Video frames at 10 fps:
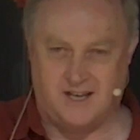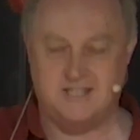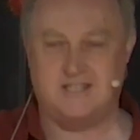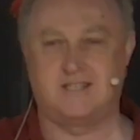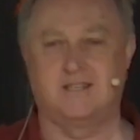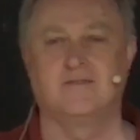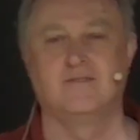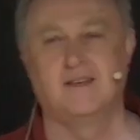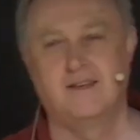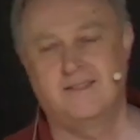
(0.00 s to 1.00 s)
us,
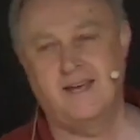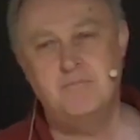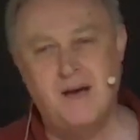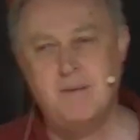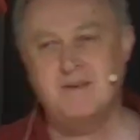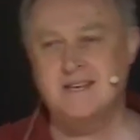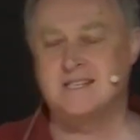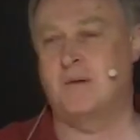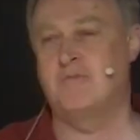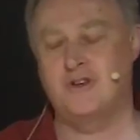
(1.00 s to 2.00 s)
then maybe
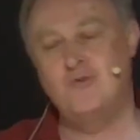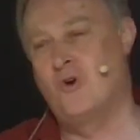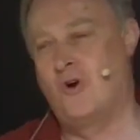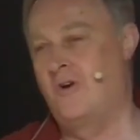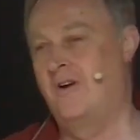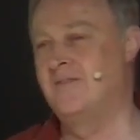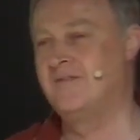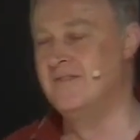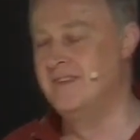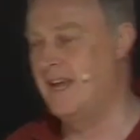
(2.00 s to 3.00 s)
there's something wrong.
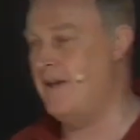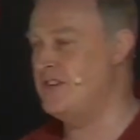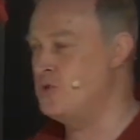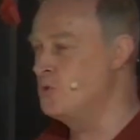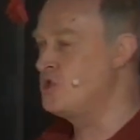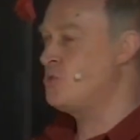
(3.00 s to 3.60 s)
If it's all